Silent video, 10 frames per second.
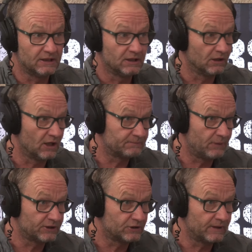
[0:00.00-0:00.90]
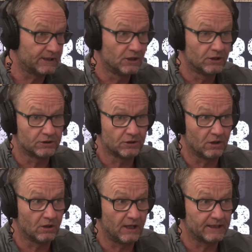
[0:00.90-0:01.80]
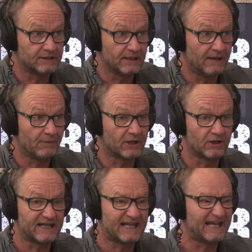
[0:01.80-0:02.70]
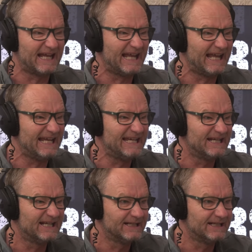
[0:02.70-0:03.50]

Yeah. Liked by doing, not liked. Am I going to get ahead?